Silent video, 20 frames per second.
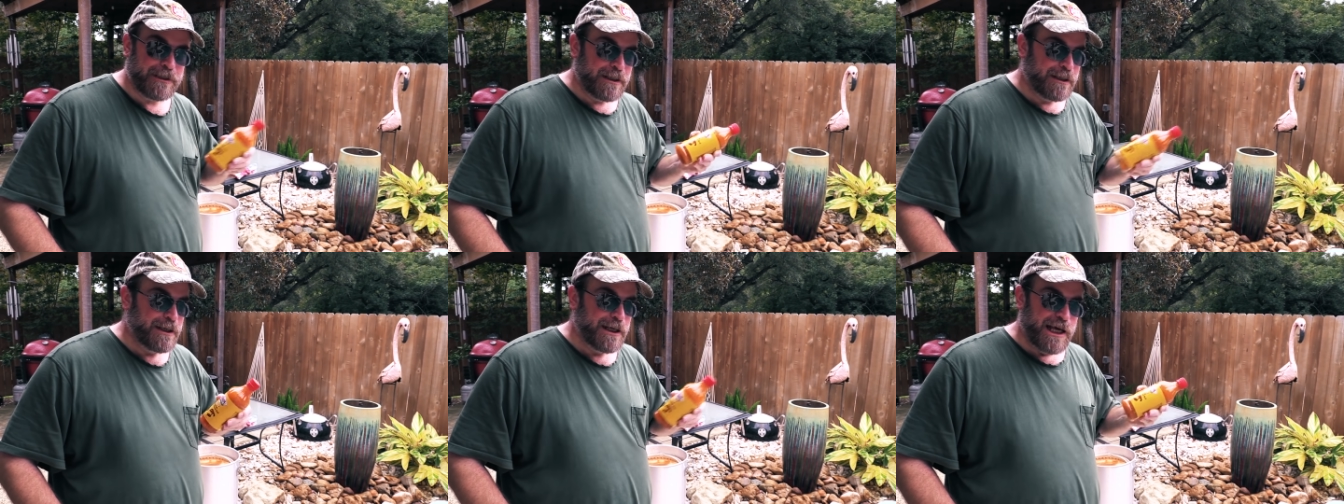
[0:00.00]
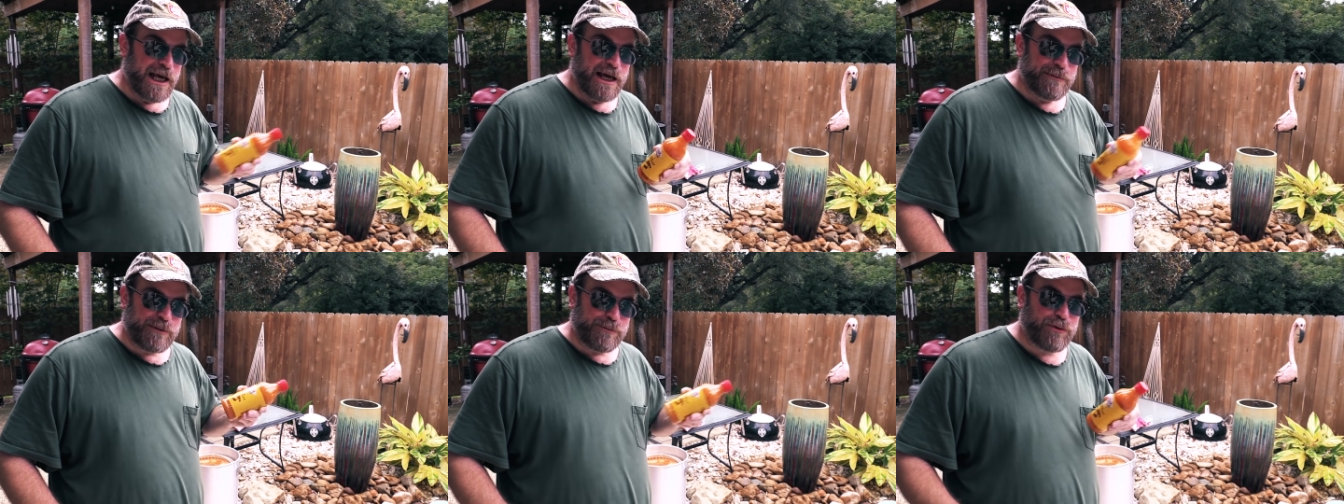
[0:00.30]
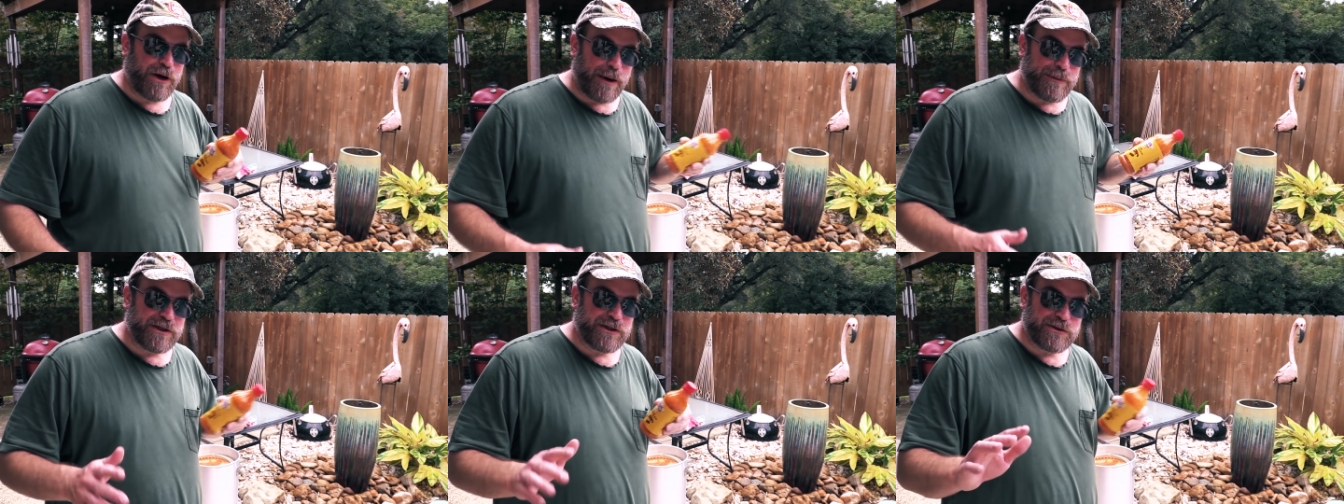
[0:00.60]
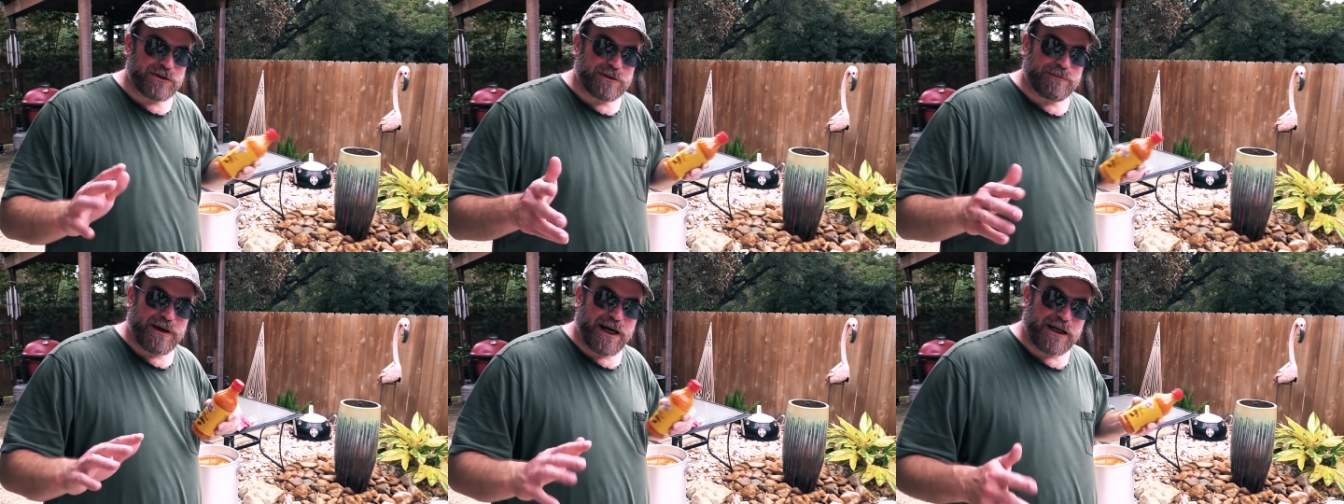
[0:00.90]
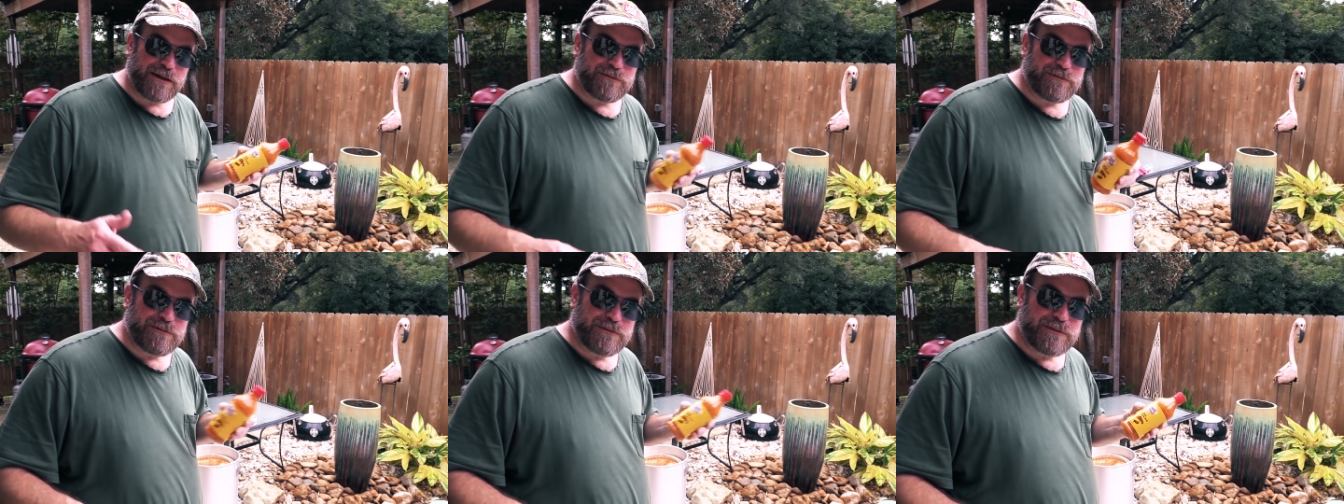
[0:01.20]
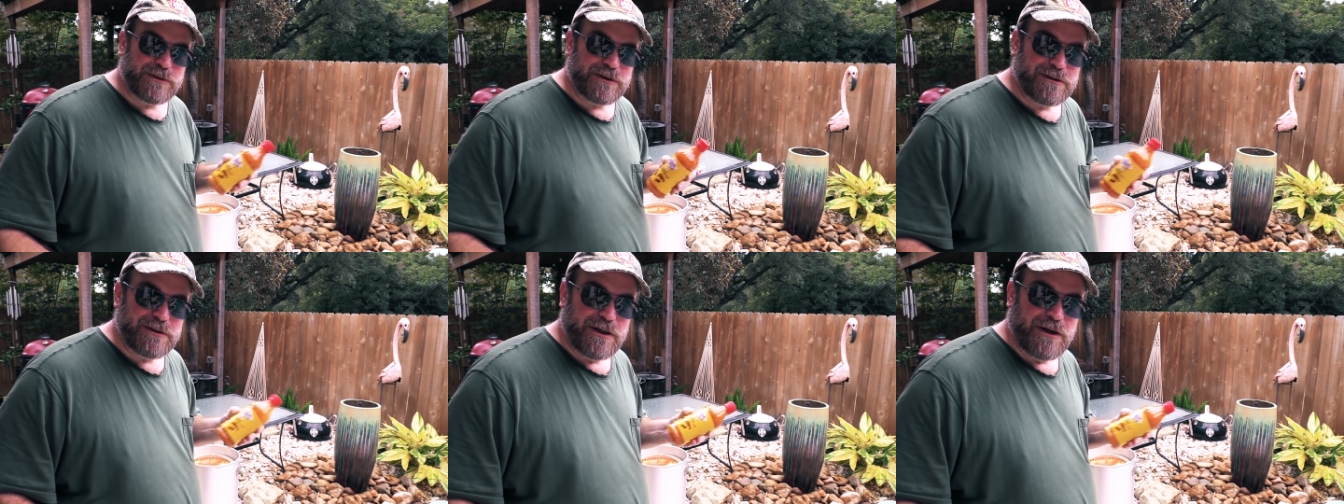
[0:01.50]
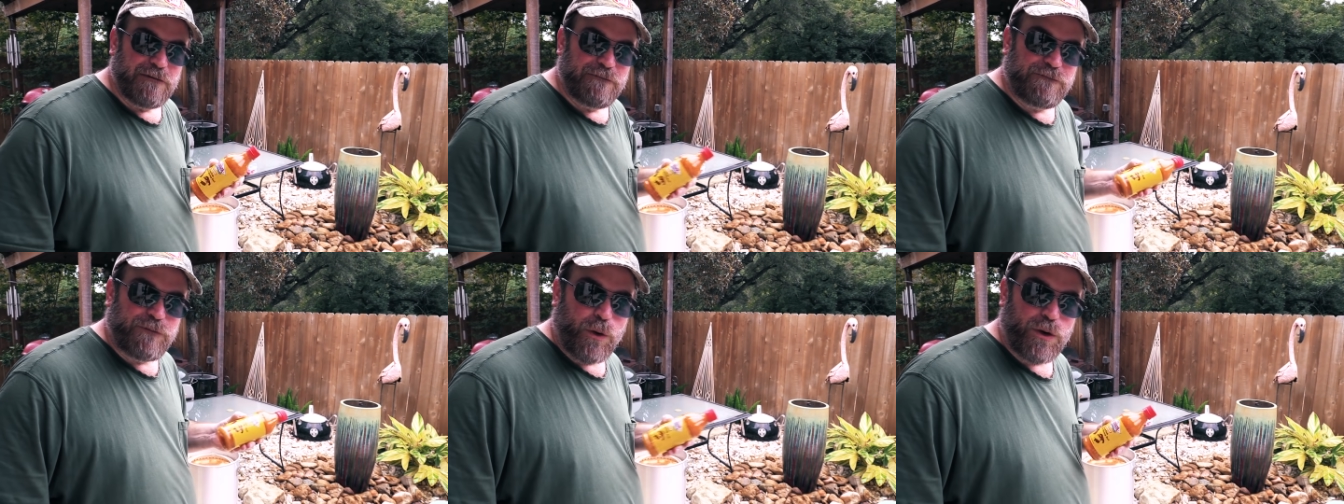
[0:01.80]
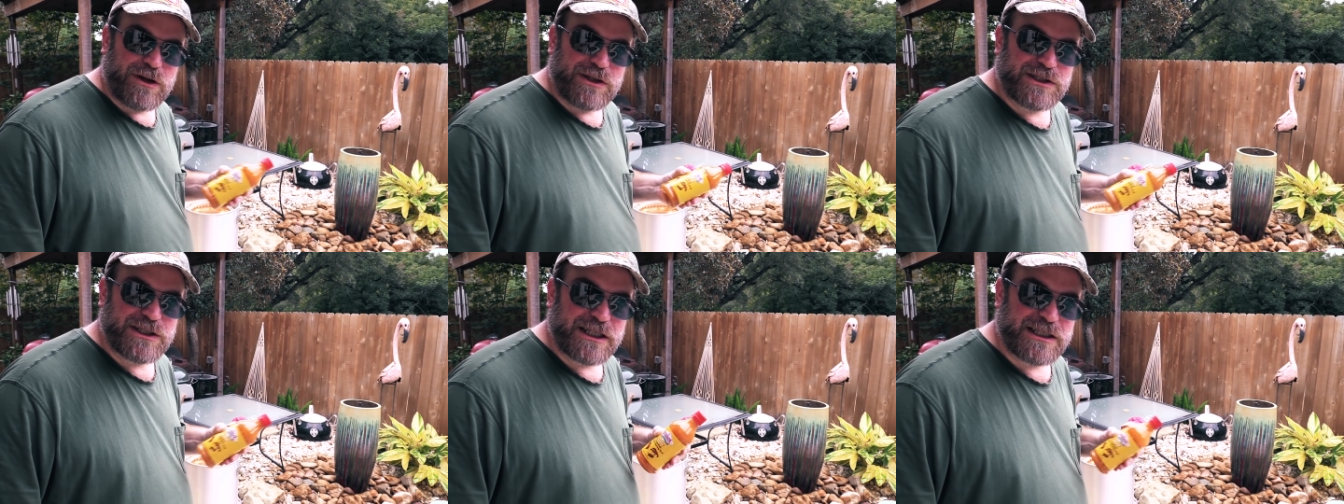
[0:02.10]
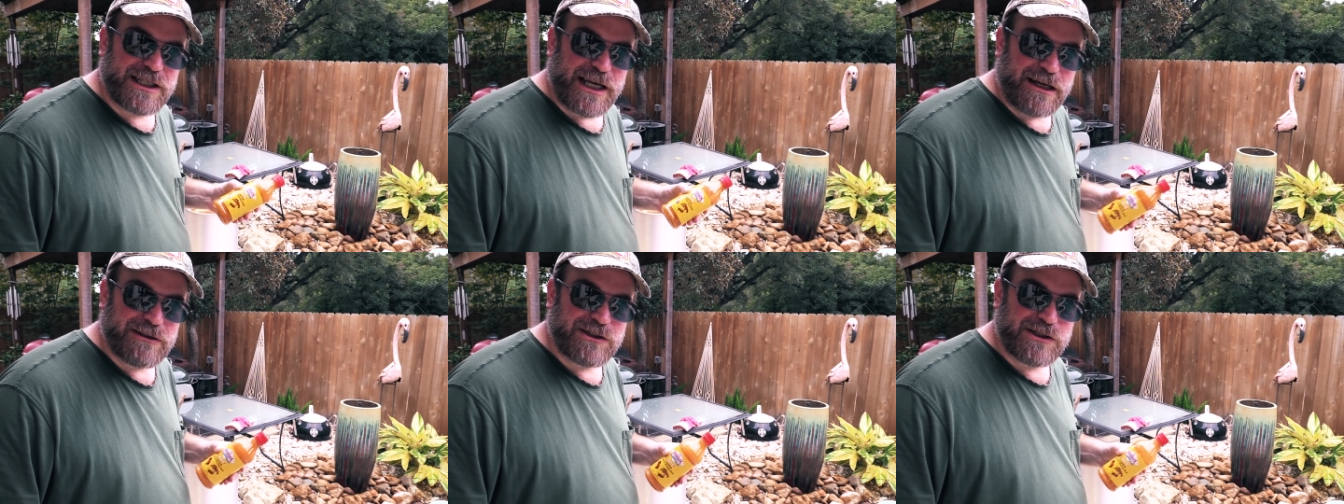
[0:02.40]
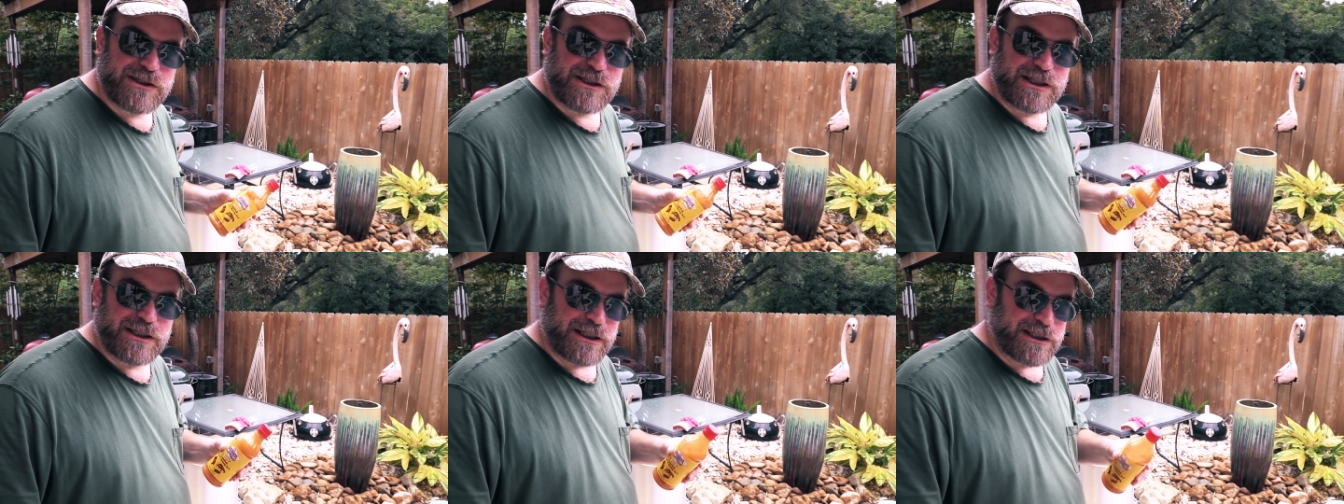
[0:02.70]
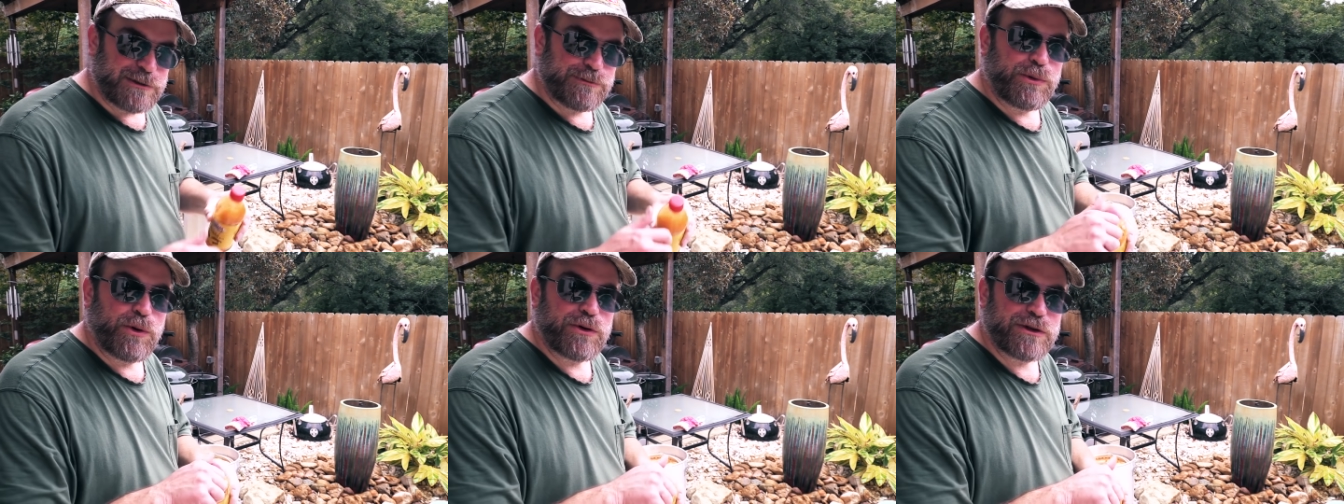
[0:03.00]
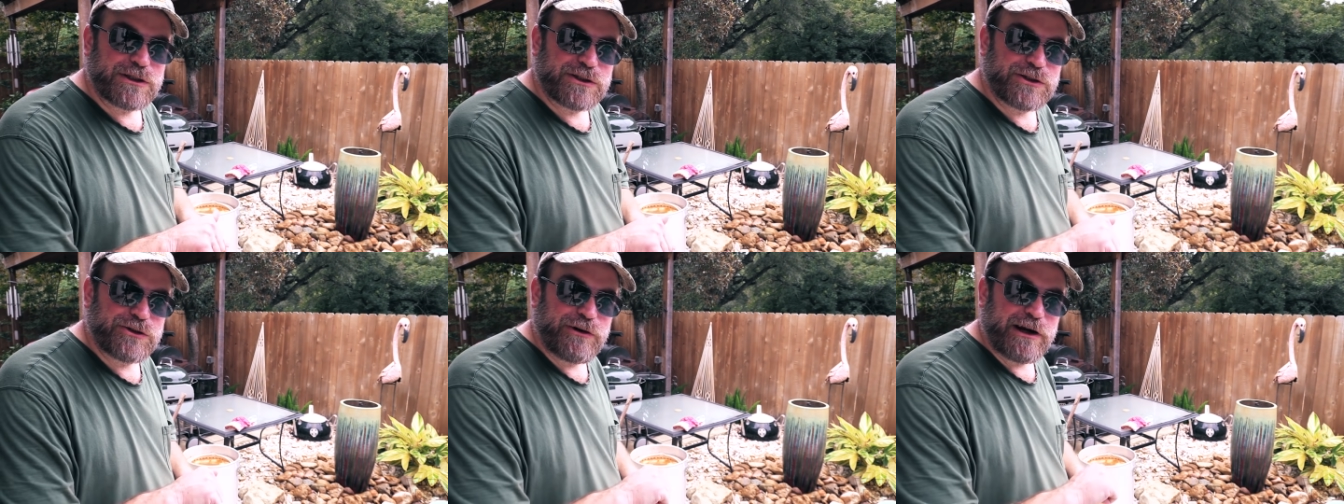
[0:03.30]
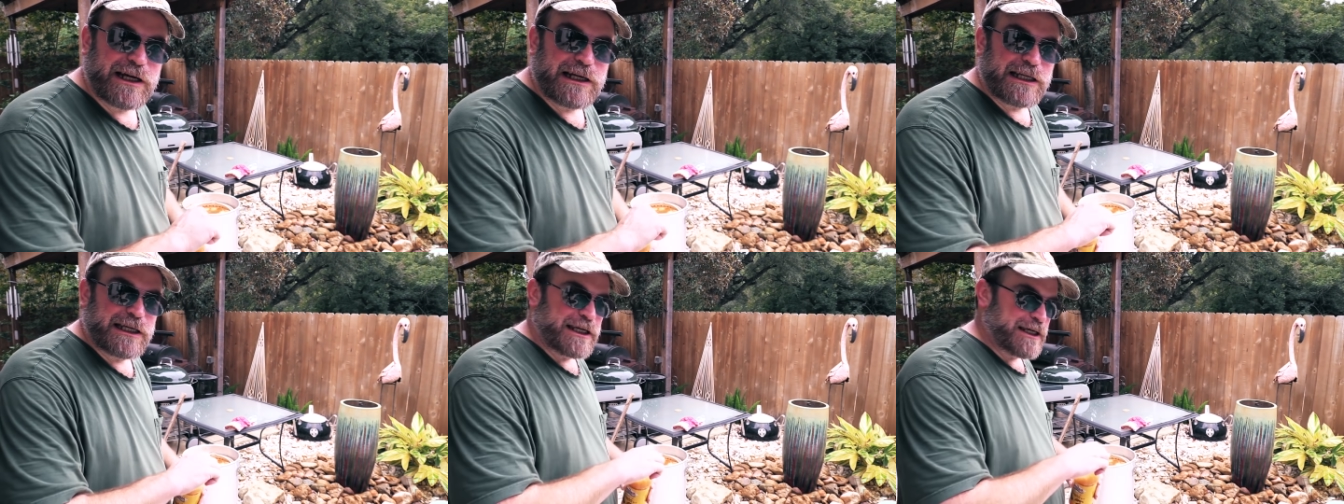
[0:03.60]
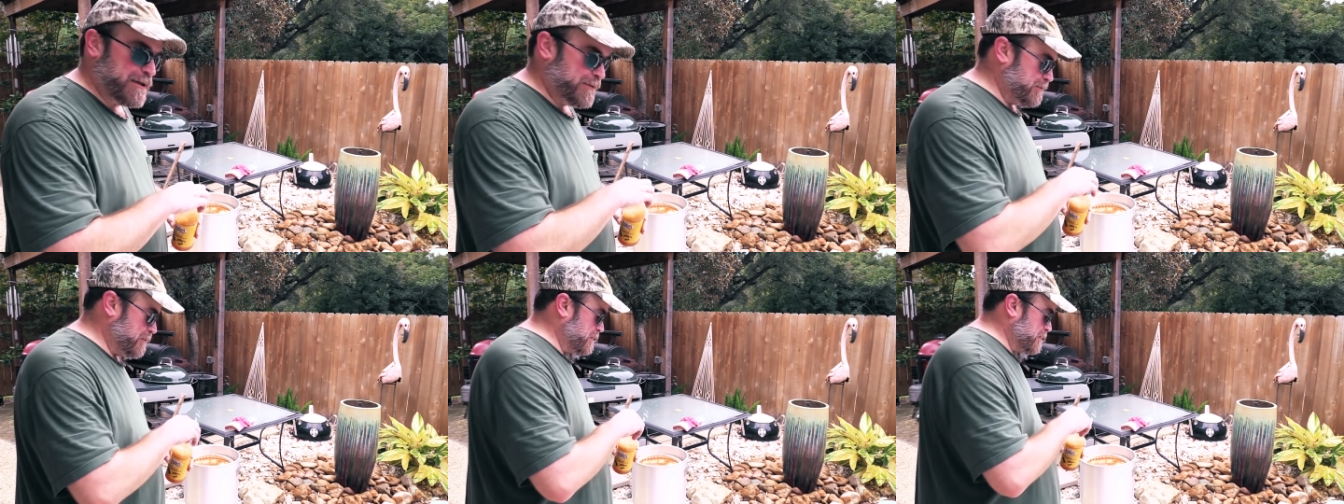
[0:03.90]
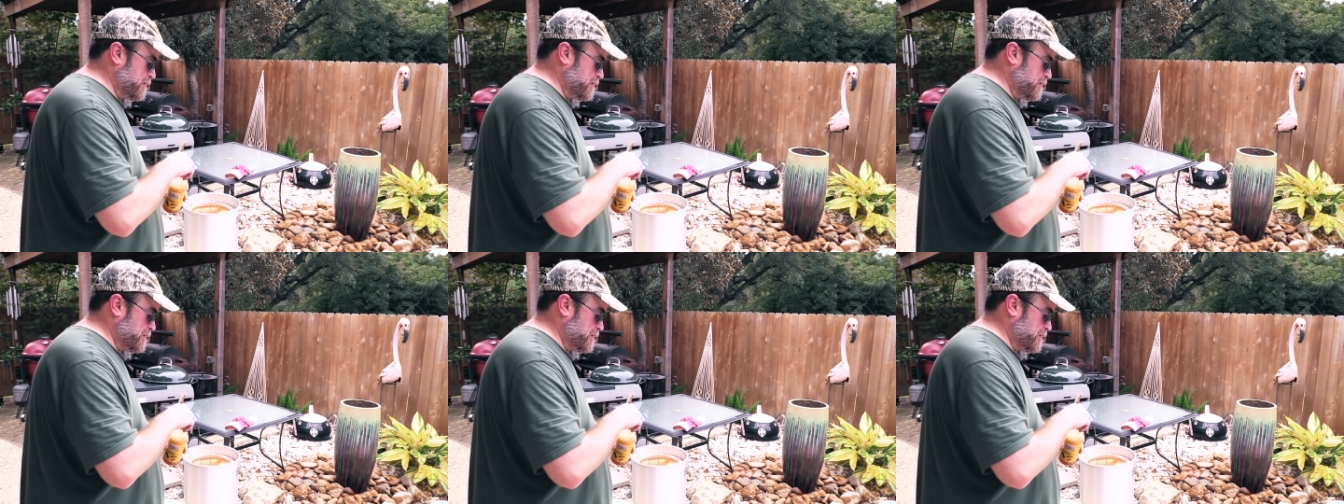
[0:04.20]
i am gonna probably use about four to six ounces of this. Pour this directly in.